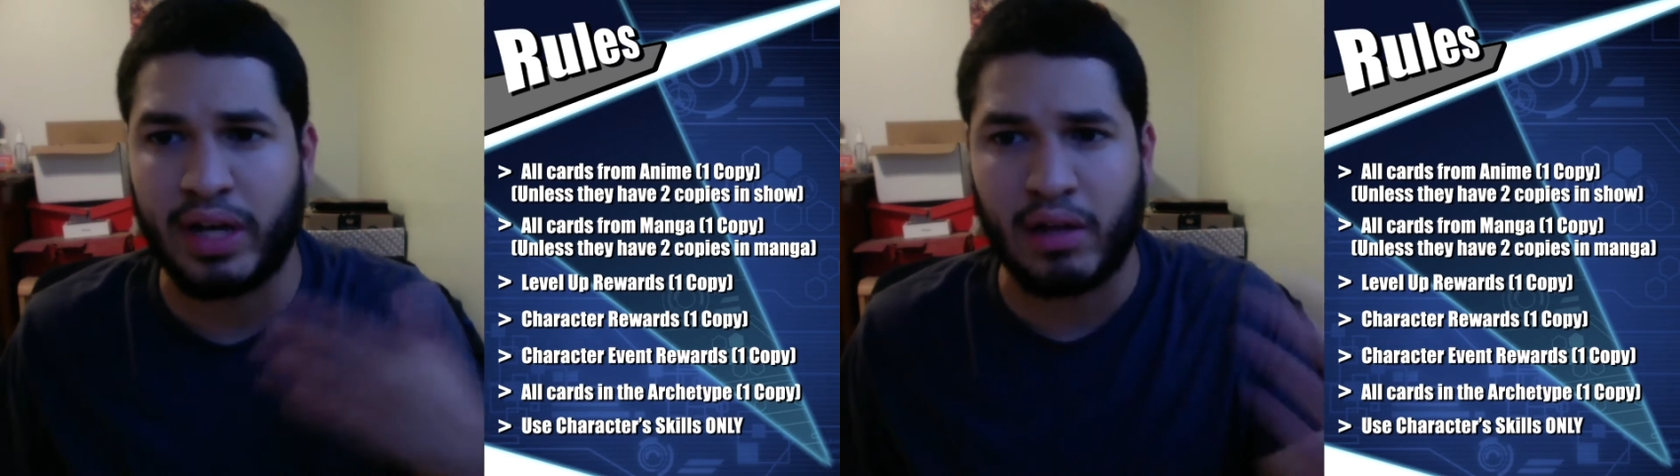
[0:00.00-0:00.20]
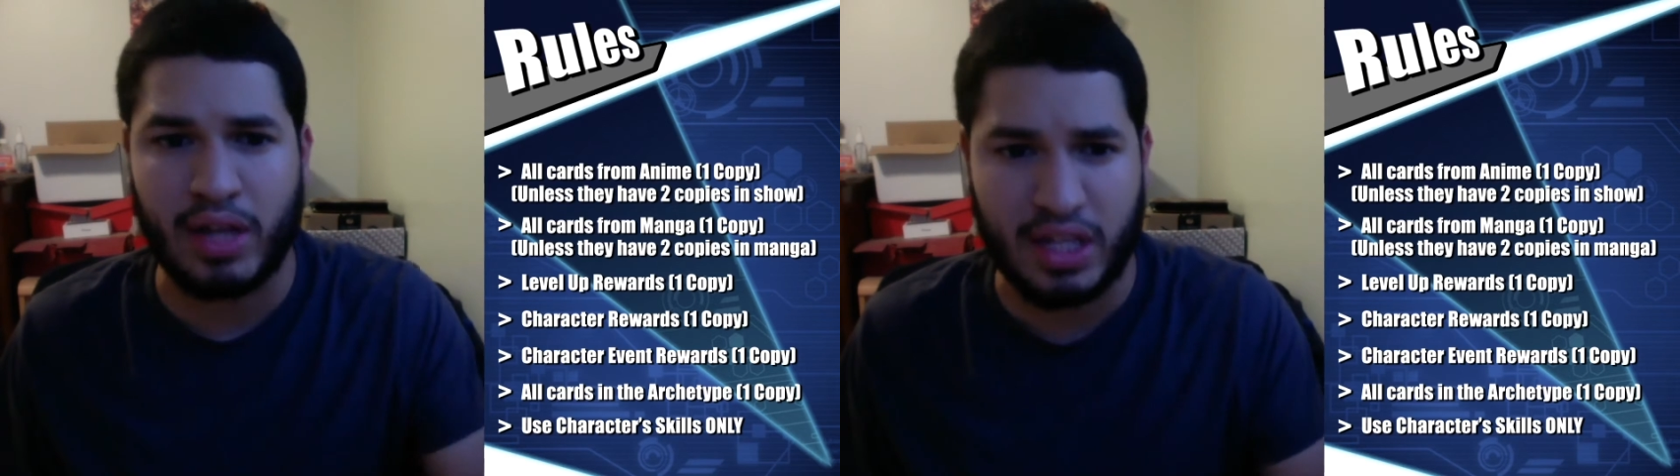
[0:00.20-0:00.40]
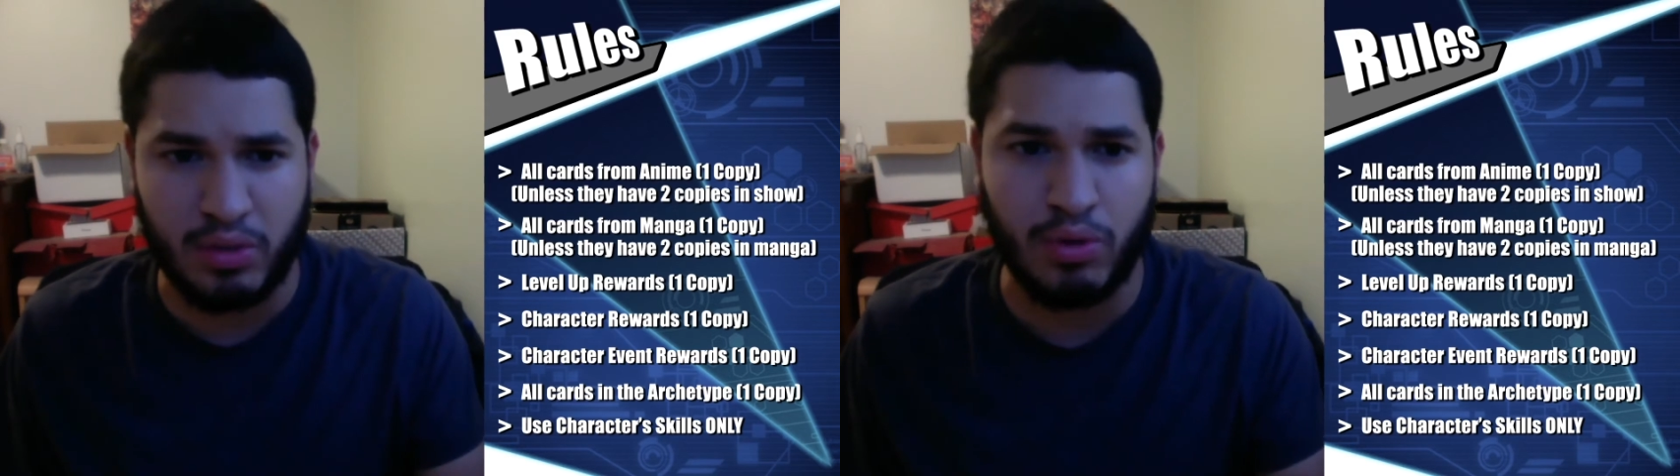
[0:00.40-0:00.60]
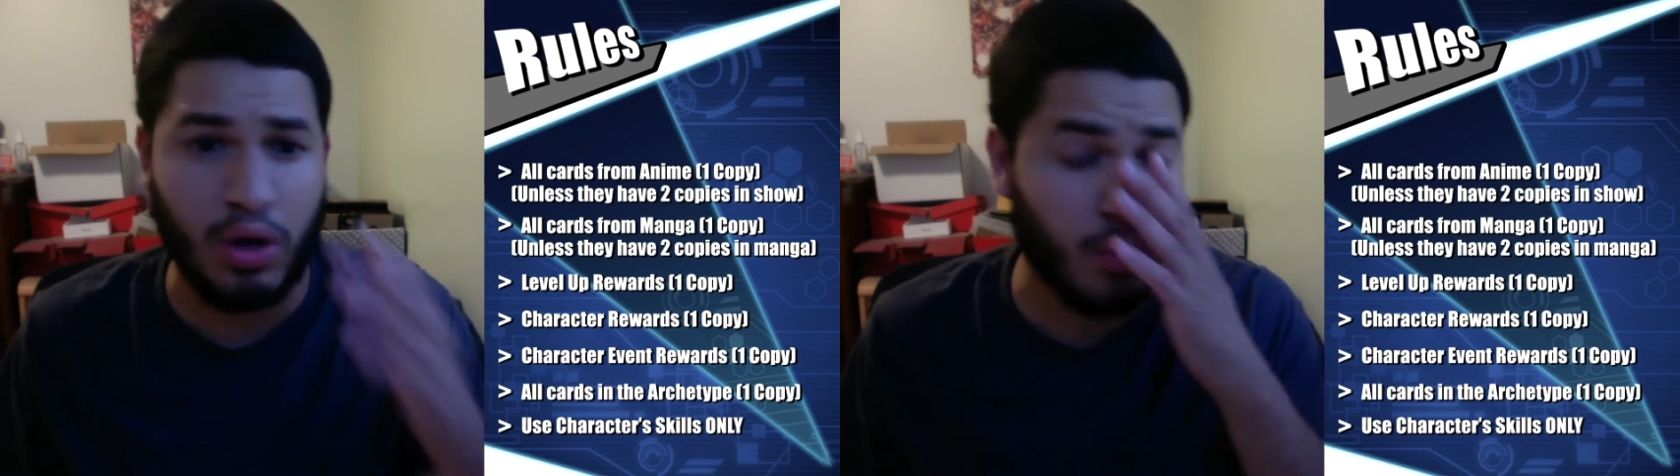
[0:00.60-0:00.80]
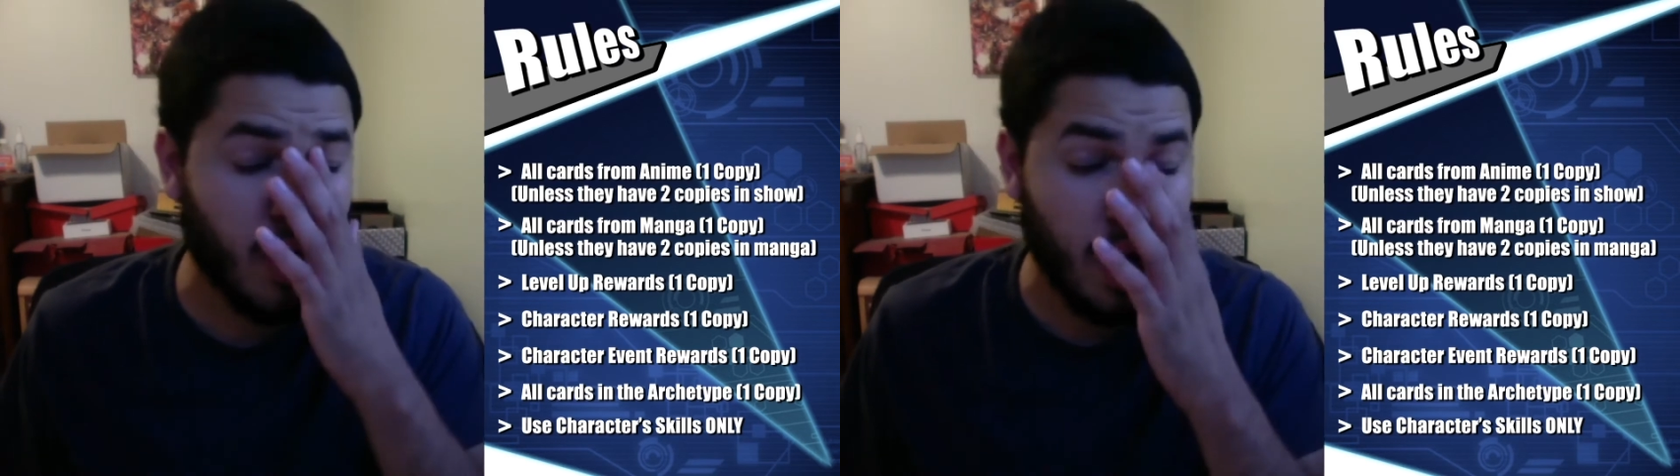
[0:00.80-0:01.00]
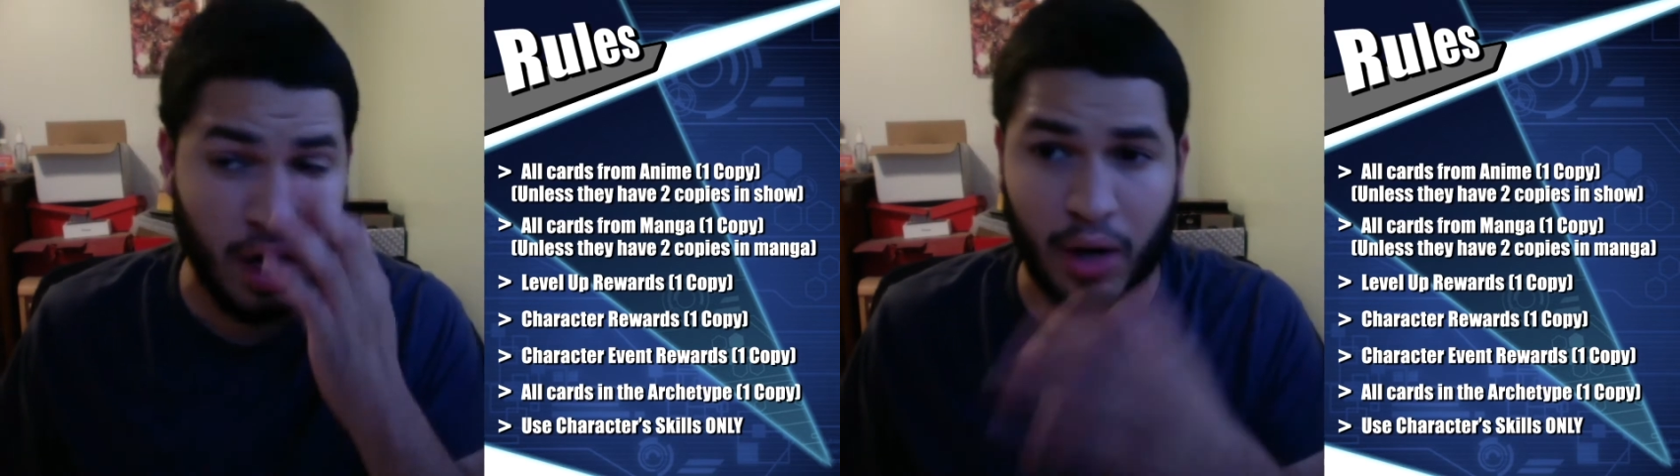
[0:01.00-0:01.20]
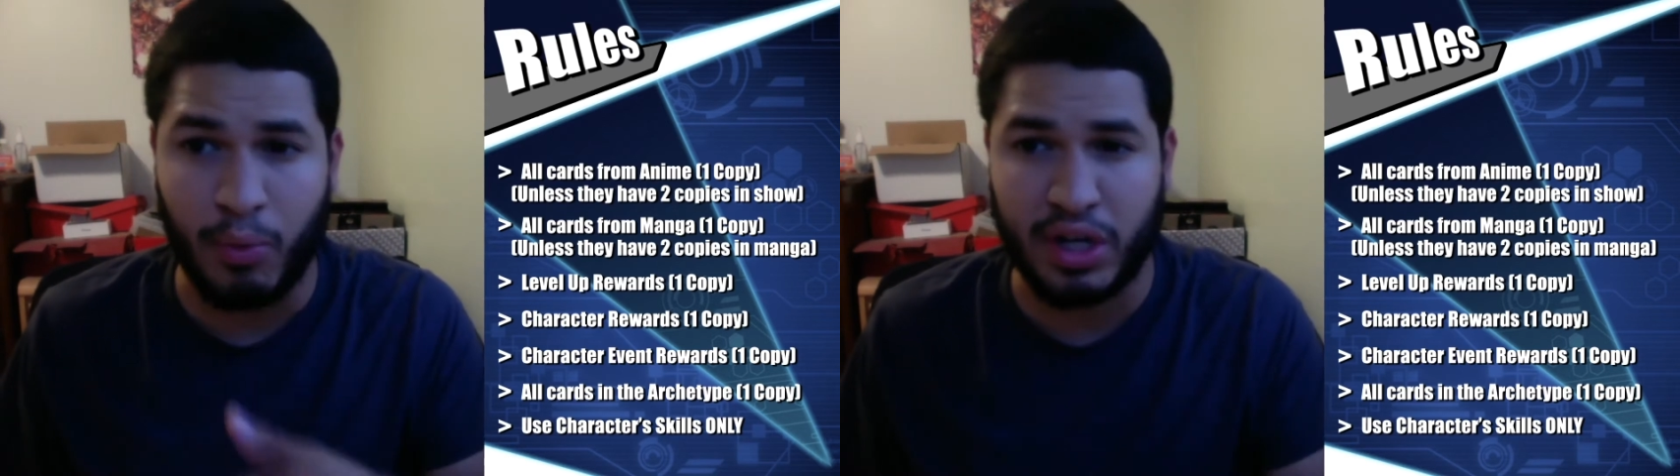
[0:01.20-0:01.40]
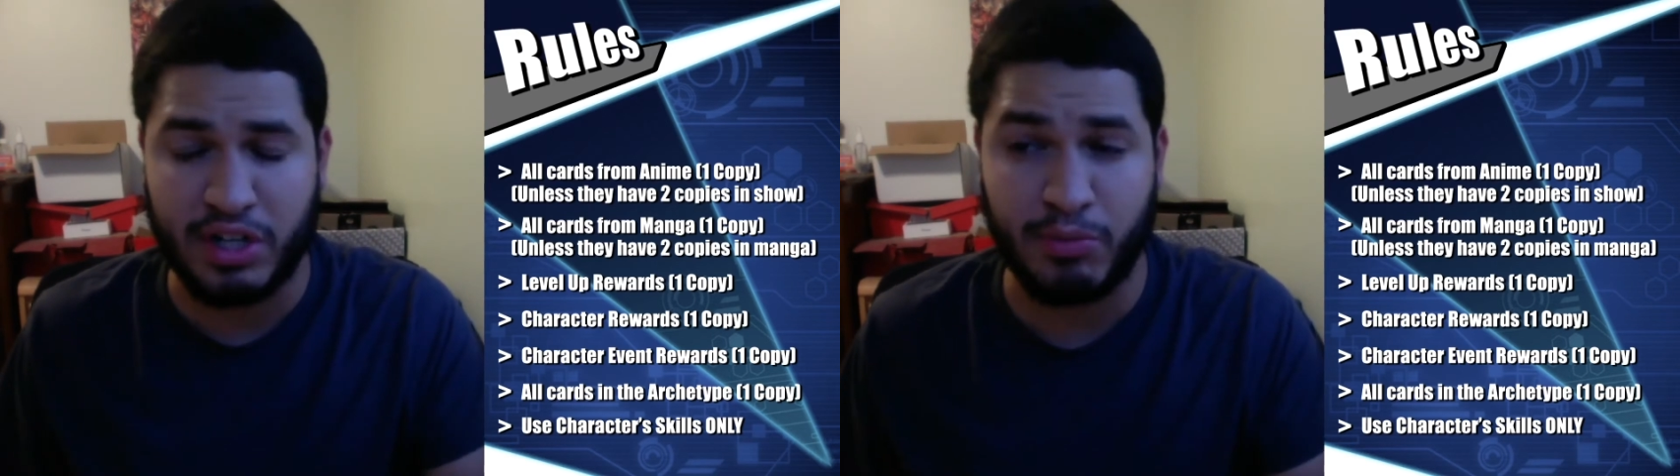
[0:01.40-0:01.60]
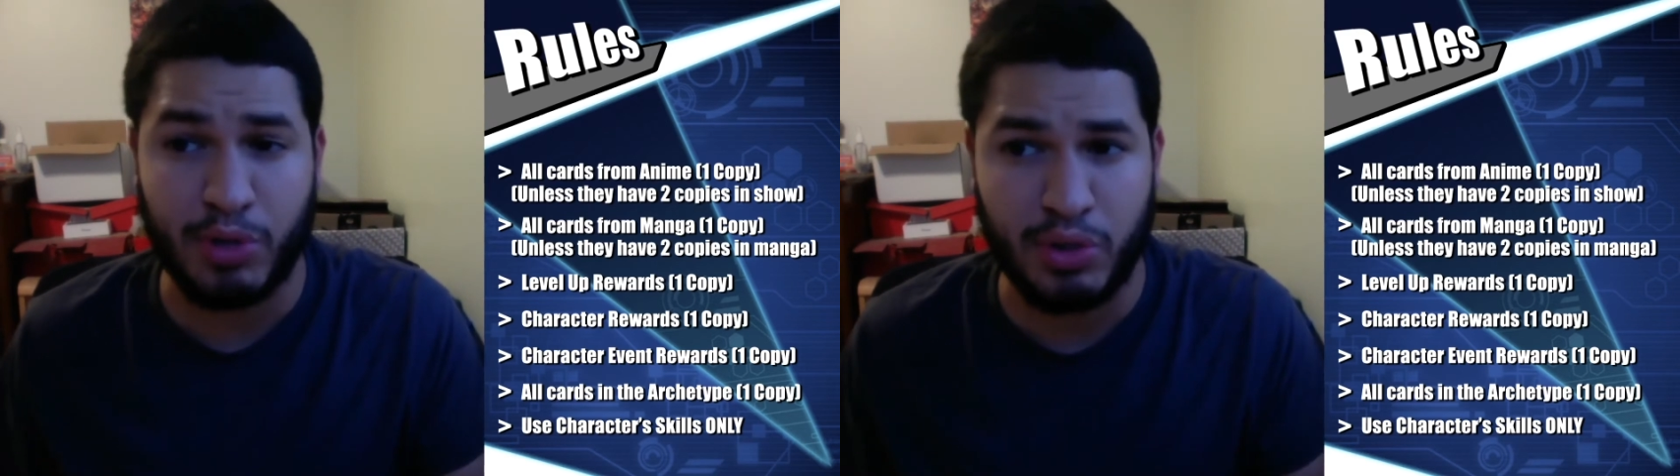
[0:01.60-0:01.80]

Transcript: and I'll let you know what